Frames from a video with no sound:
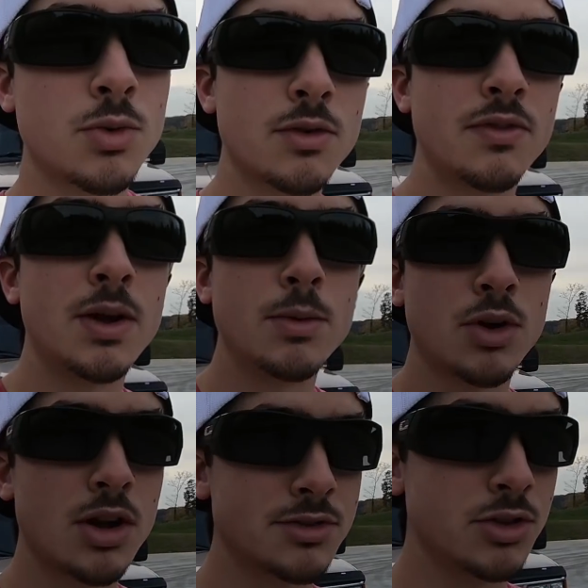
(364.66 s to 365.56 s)
Water family. We're
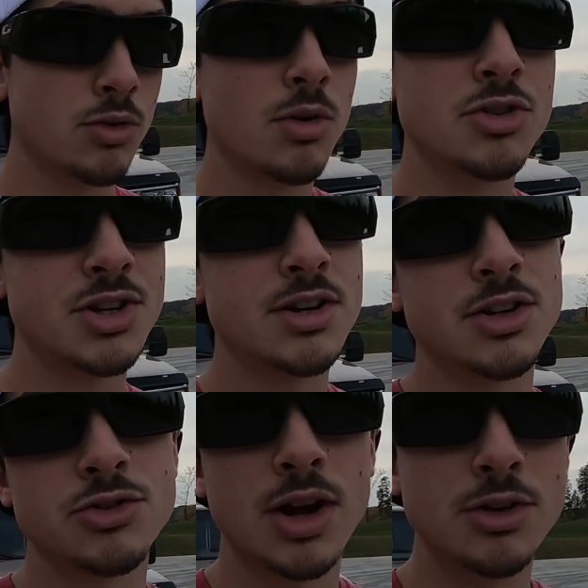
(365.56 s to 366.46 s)
constantly growing, changing,
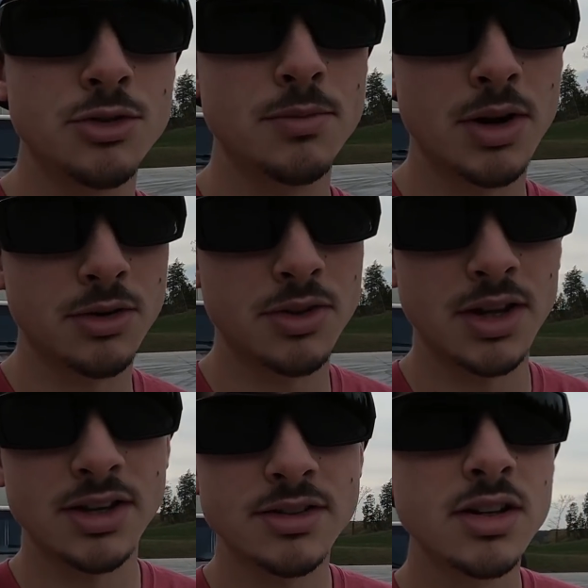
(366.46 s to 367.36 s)
and trying new and better
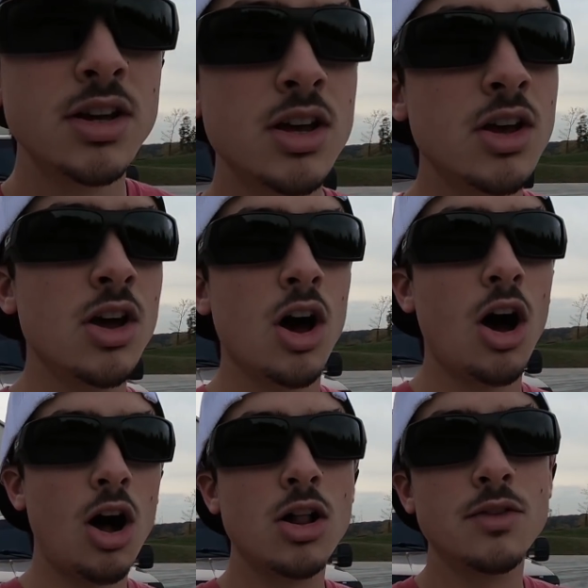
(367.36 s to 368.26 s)
things.
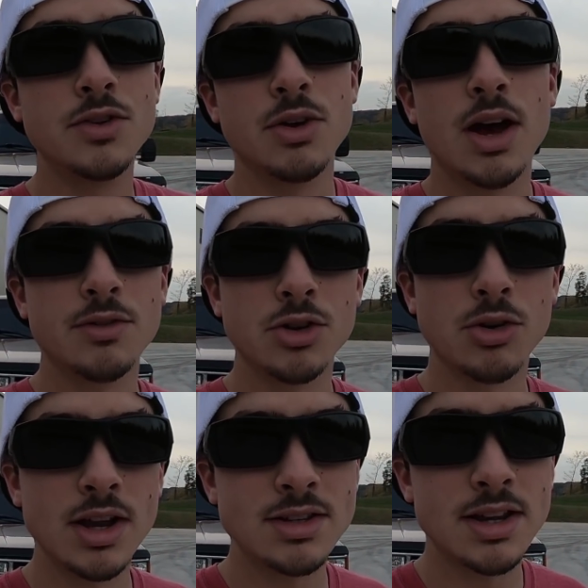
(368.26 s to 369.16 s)
All of you have a
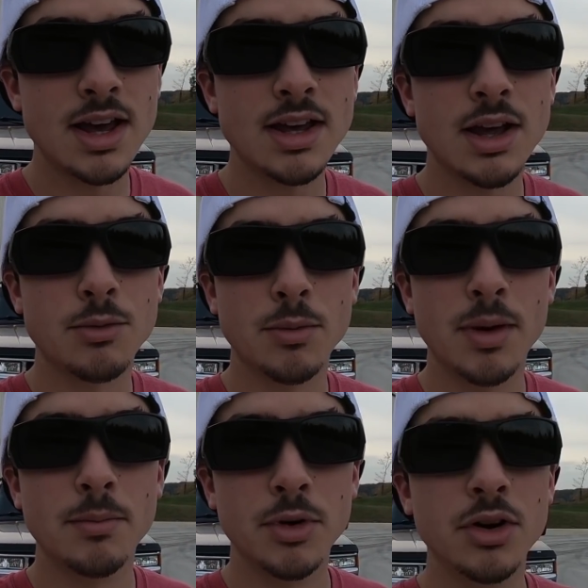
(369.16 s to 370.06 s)
great day, and
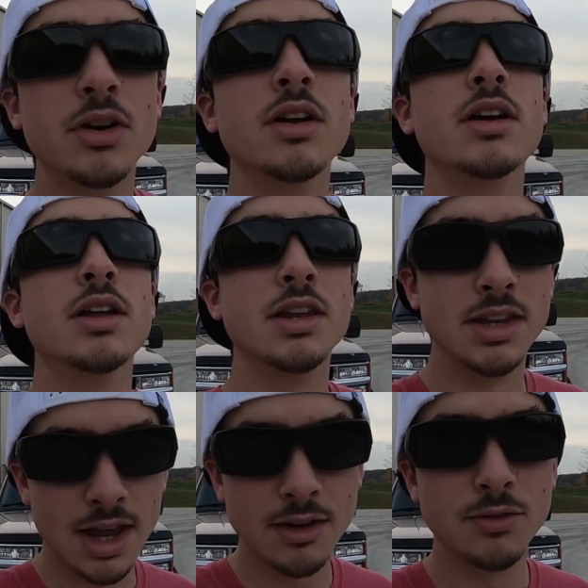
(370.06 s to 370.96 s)
remember,
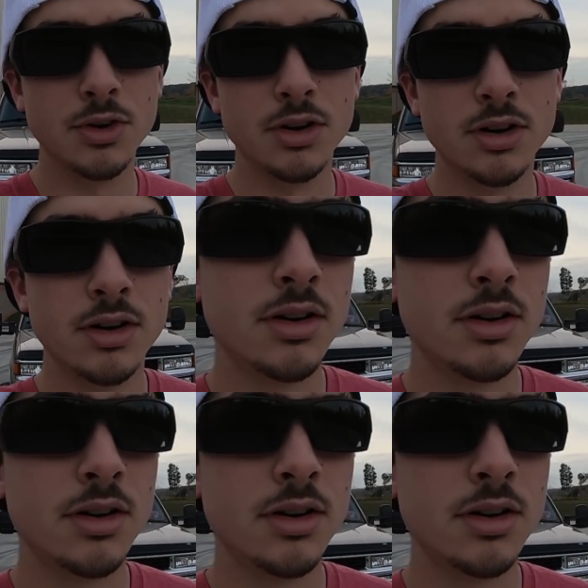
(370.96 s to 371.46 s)
never